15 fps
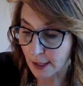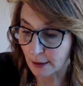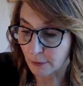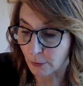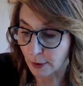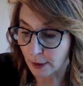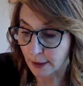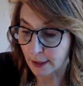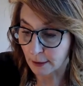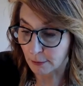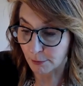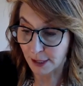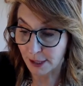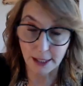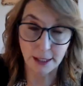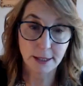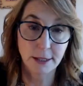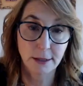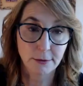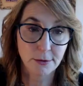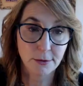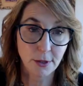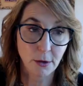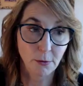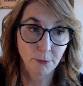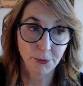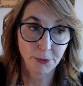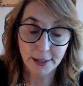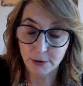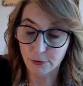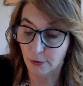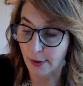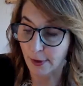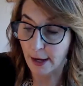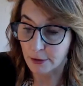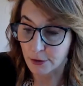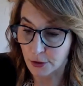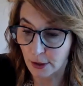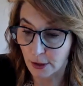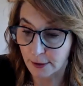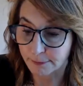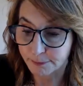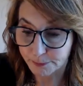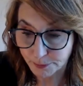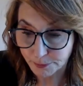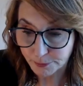can really compete. So thanks for that, John.